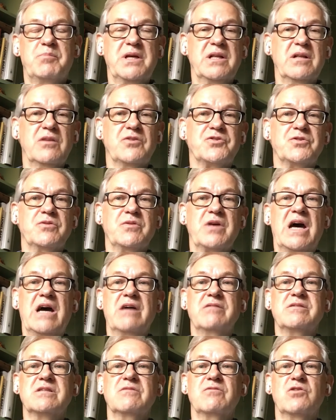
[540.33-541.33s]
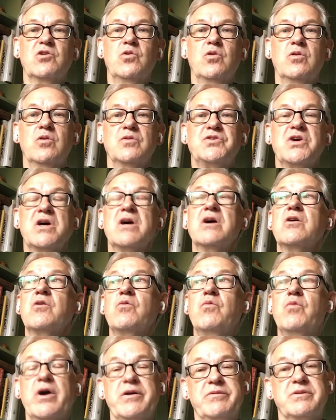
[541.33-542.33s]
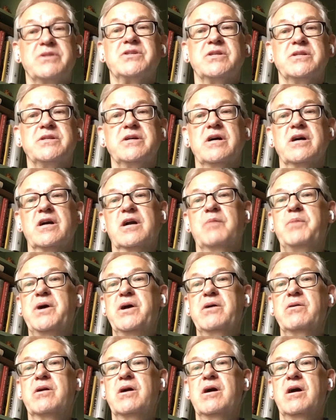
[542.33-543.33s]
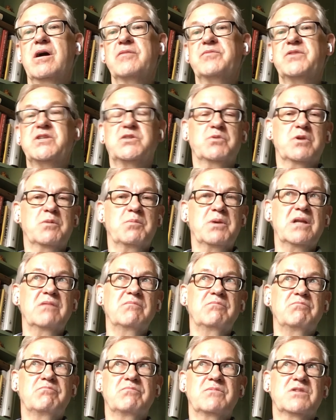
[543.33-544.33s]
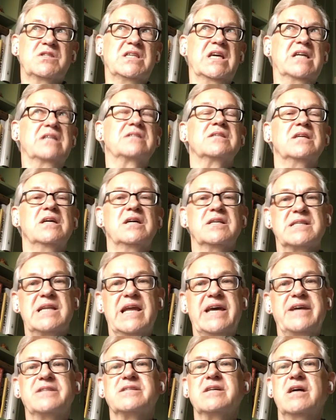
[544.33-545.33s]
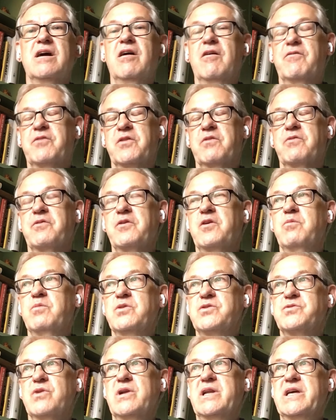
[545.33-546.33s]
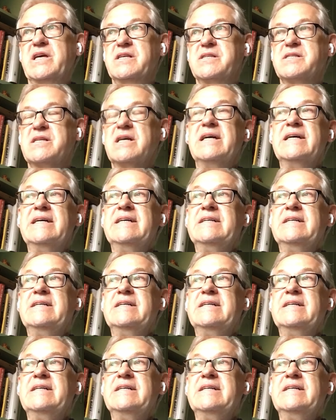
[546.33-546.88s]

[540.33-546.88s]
the bill through the House of Lords, wrote to Dirk Bogarde. This would have been six years later after the film was released.